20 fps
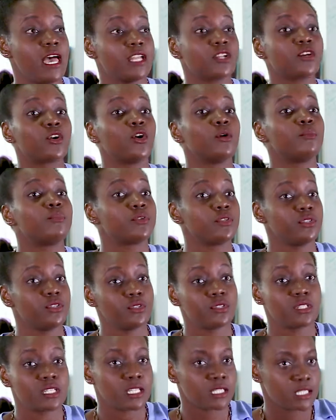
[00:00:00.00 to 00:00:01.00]
and
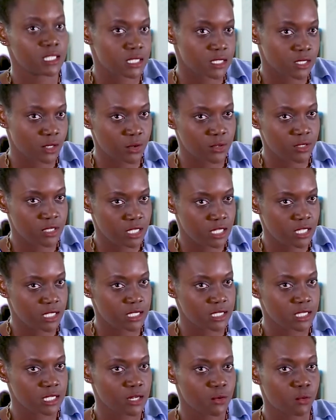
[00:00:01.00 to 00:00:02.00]
co-producing this
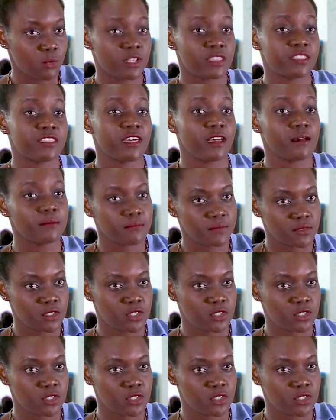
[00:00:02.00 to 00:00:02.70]
content with them,